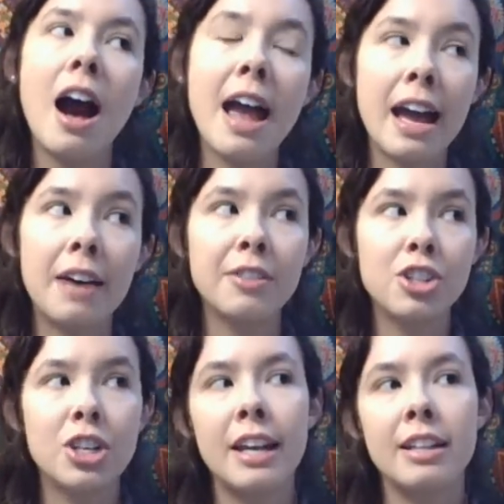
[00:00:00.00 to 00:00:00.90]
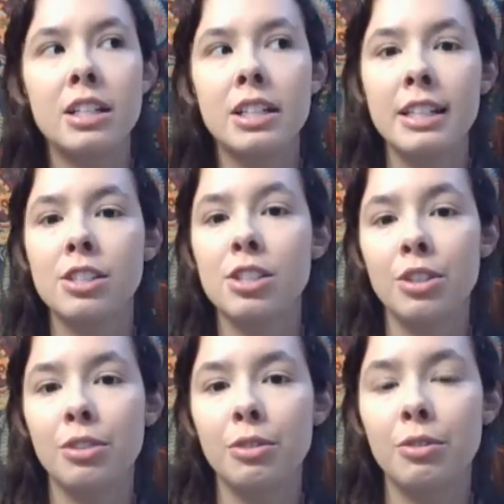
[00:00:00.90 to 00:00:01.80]
I have not tried Clinique's
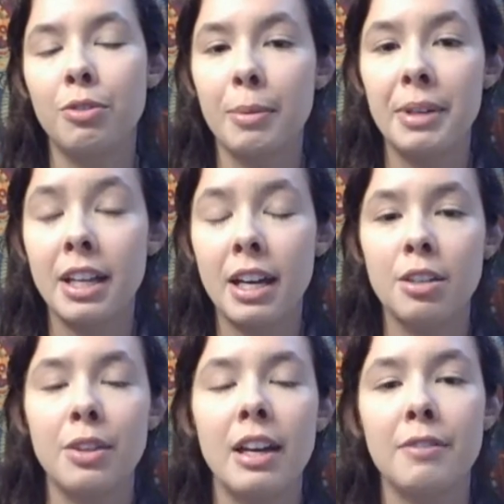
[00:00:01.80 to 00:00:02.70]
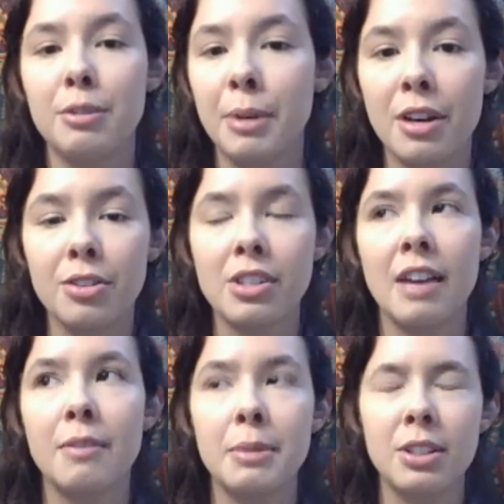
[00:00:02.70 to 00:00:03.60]
new formula. I know they have new bottles. They
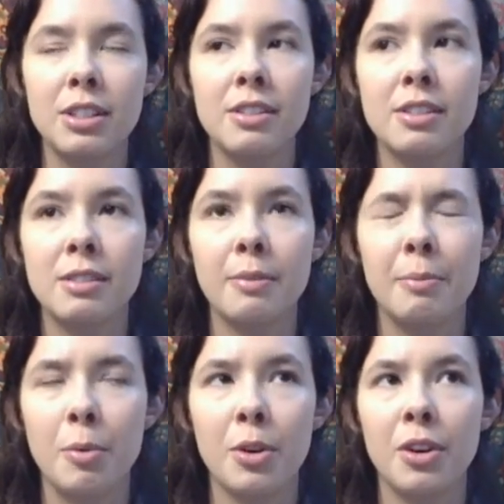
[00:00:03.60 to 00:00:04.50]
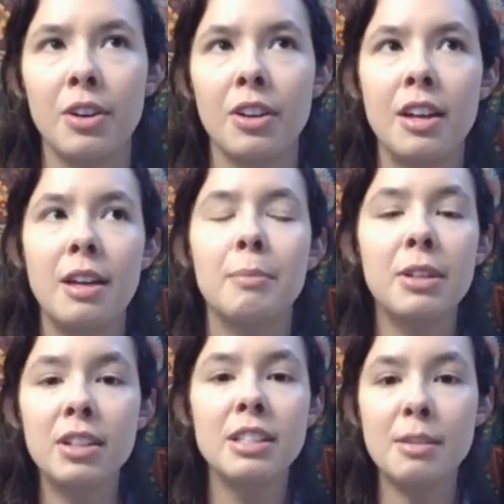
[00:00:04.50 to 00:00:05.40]
have millions
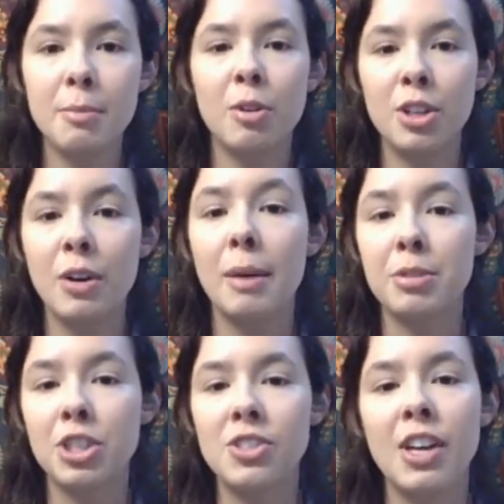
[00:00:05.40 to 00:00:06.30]
of more new options.